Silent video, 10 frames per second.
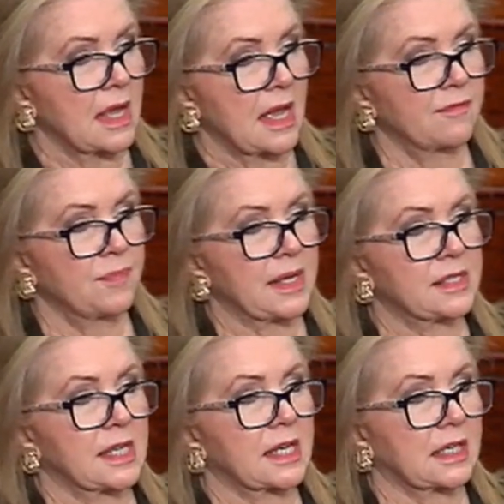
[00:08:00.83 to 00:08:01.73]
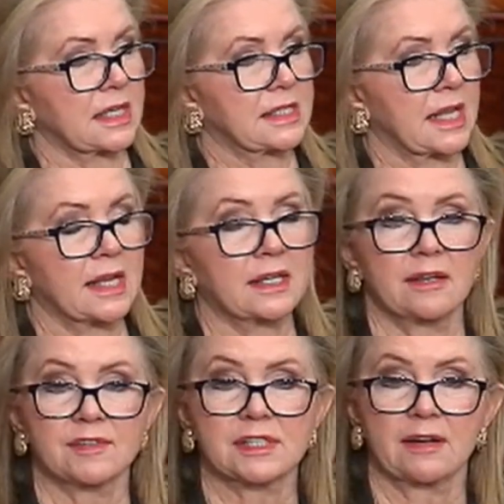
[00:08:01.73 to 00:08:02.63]
have basically said,
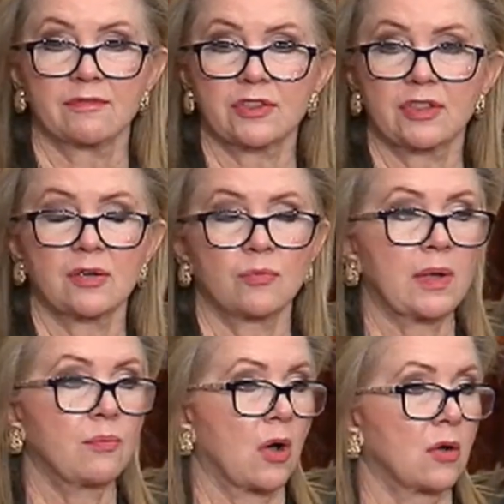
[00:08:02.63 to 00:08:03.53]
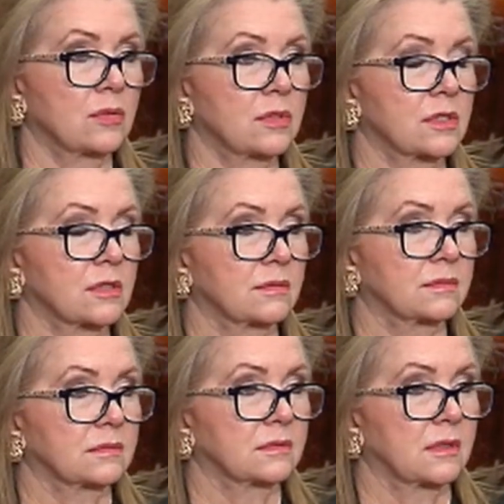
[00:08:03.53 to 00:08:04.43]
give us everything we want,
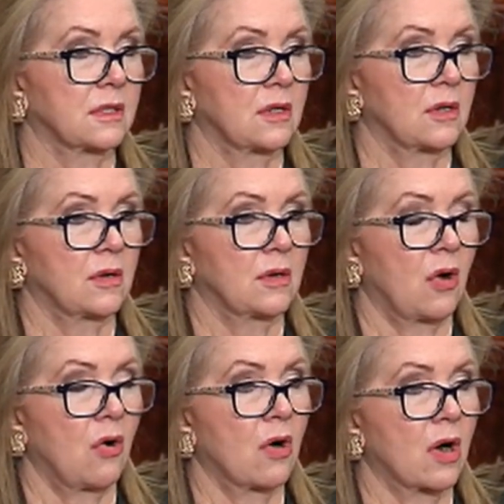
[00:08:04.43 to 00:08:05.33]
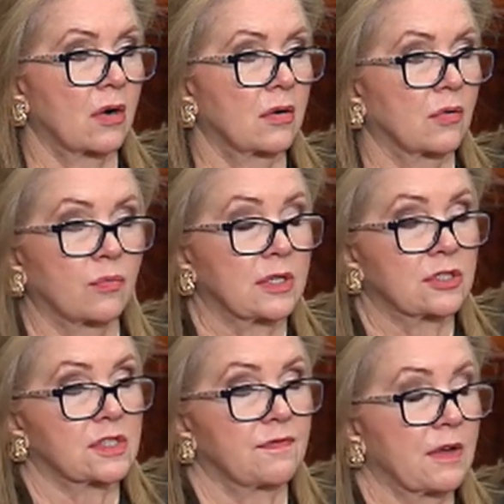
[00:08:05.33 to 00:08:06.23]
or we'll
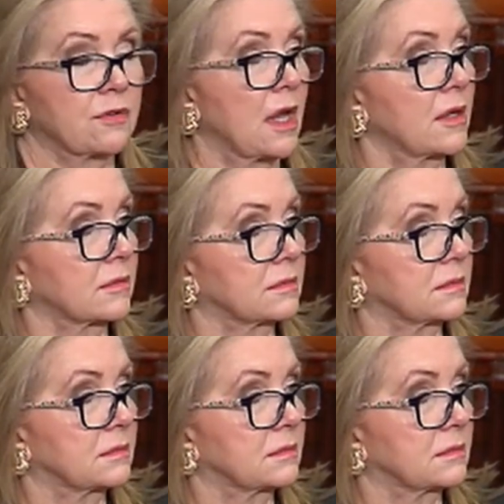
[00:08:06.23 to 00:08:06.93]
just vote no.